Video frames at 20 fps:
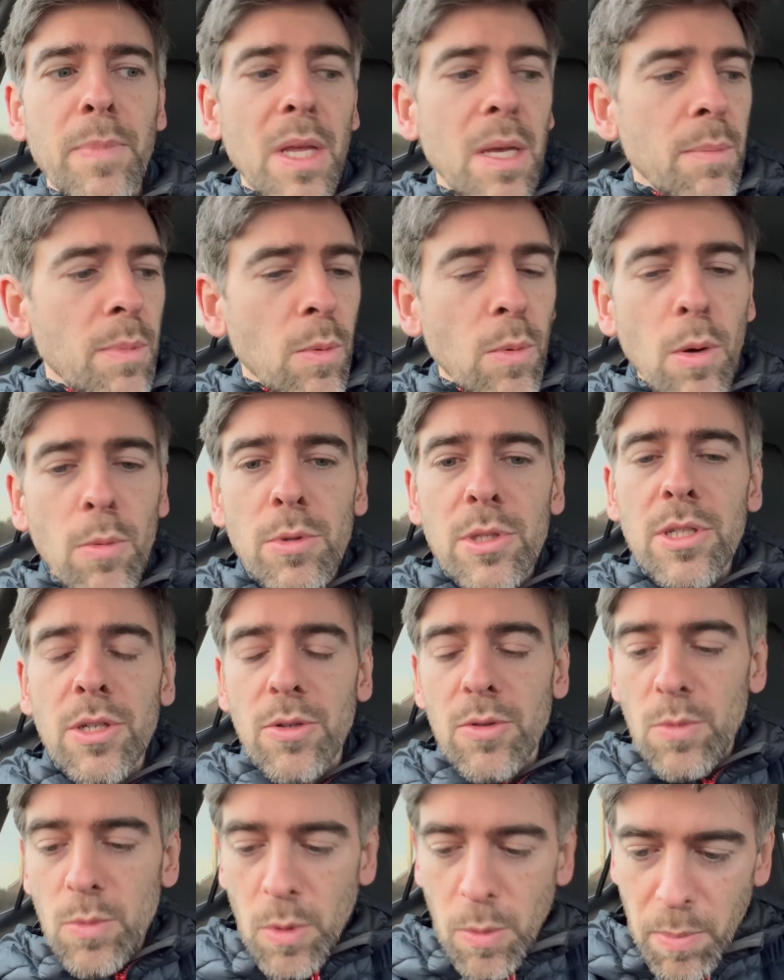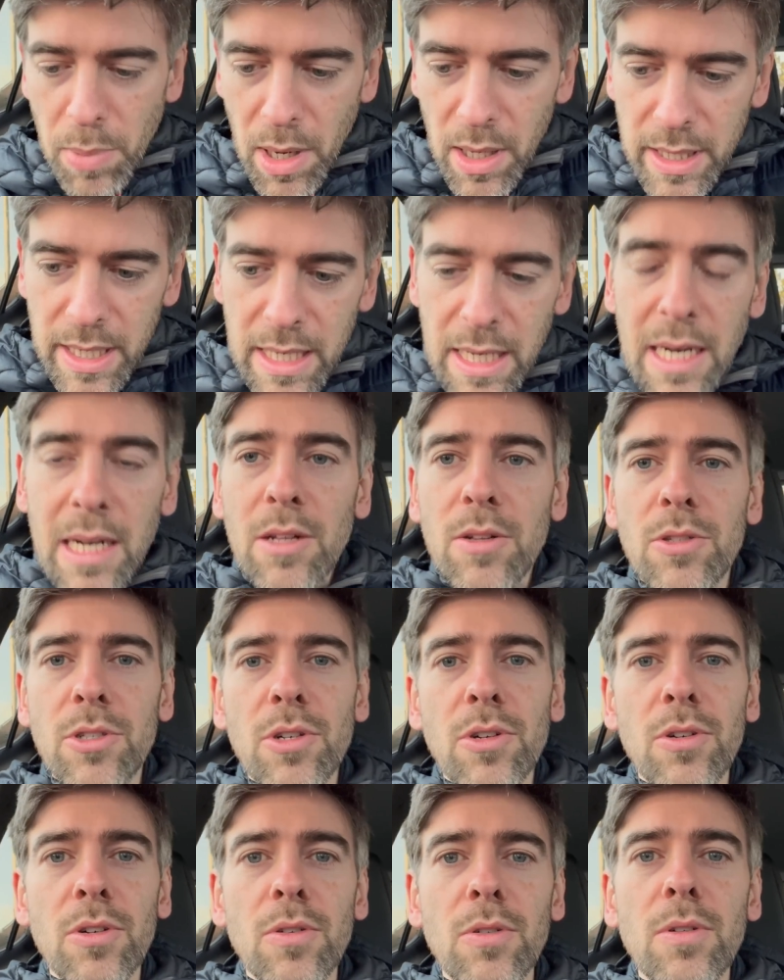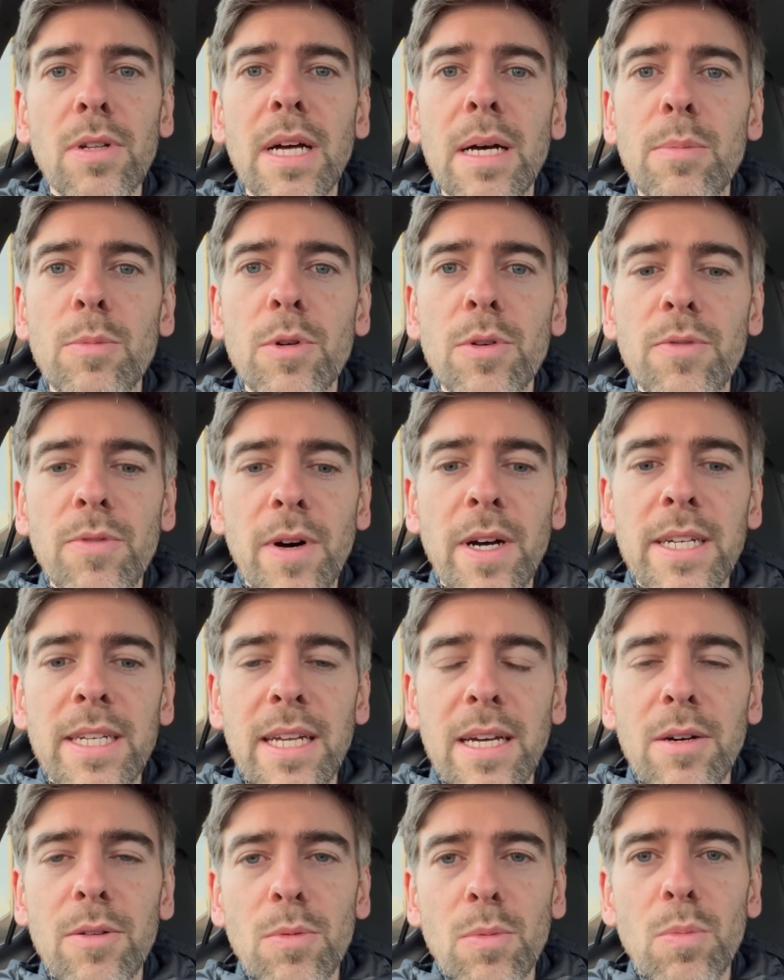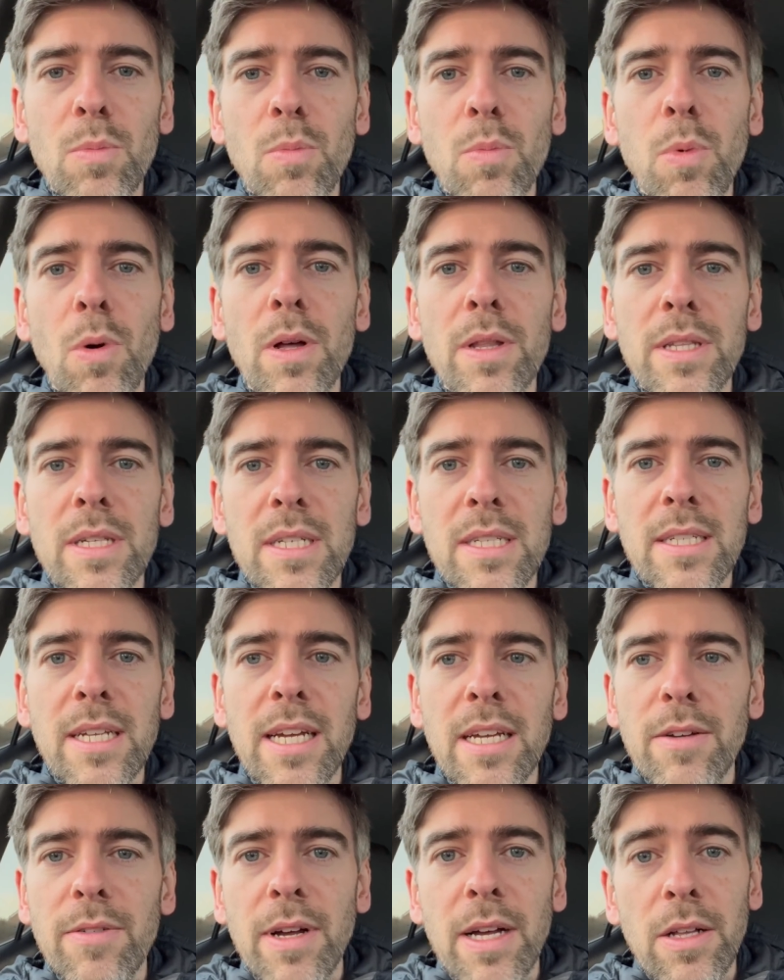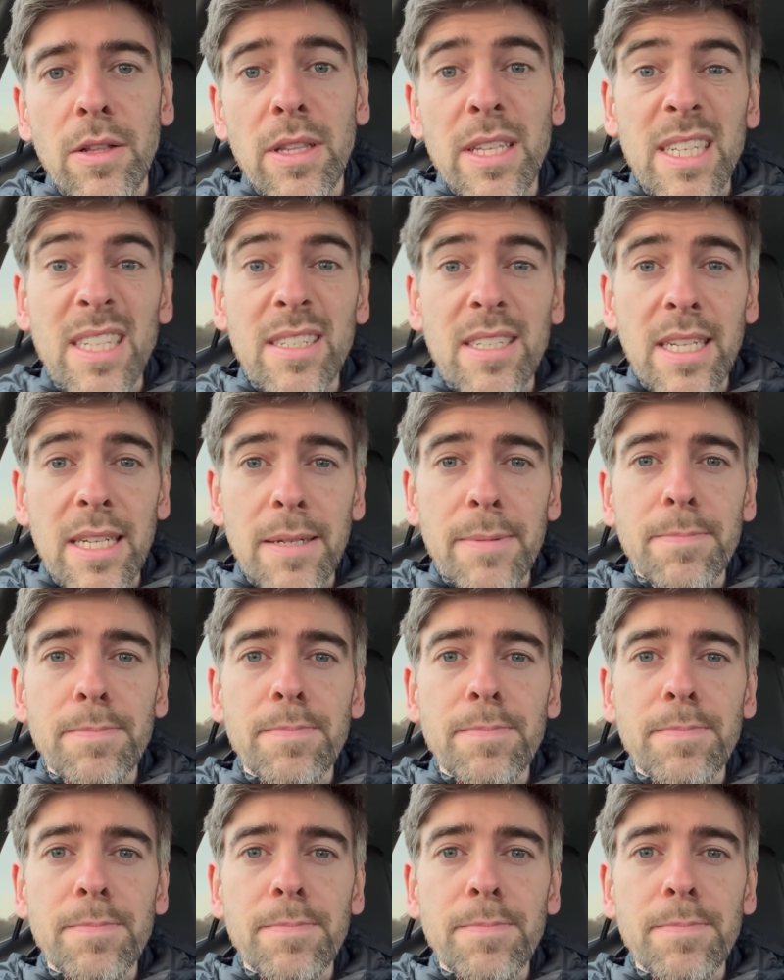But what we'll do, we'll plug in a little dongle and we'll find out what the state of health is here.